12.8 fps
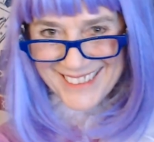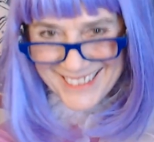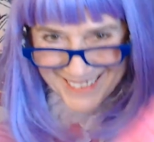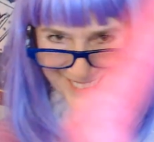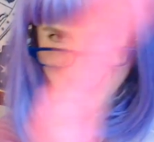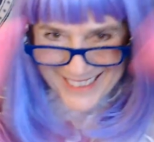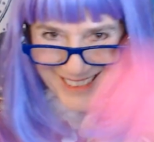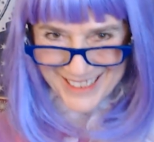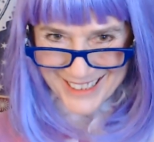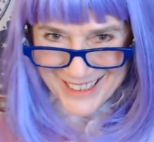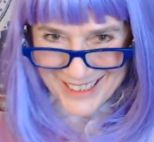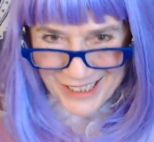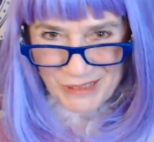and it's going to
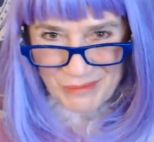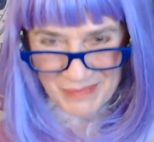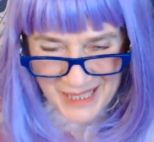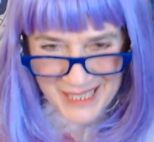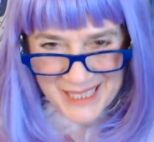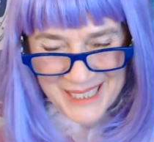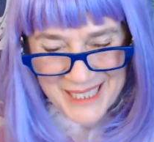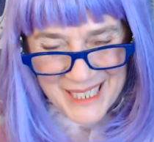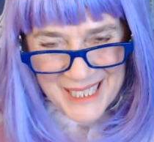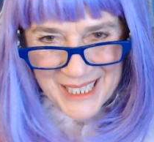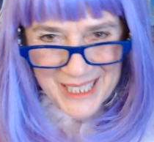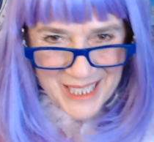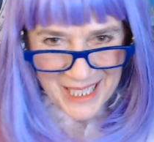still be in
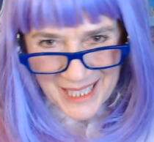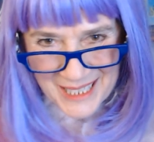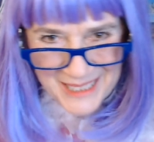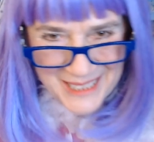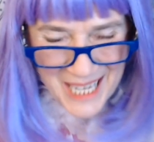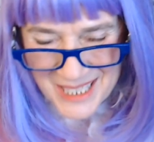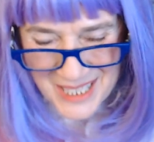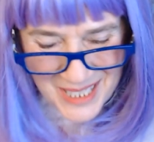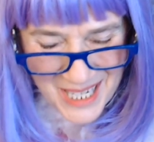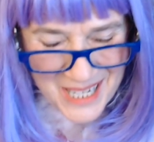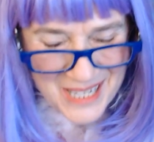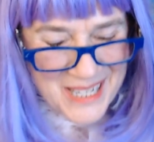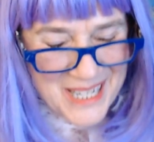
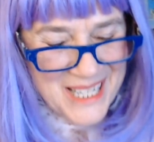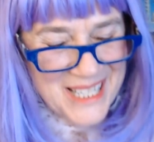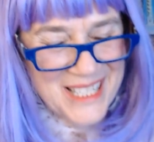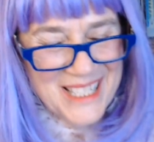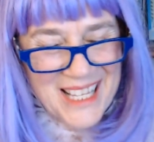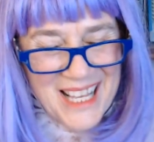Sagittarius,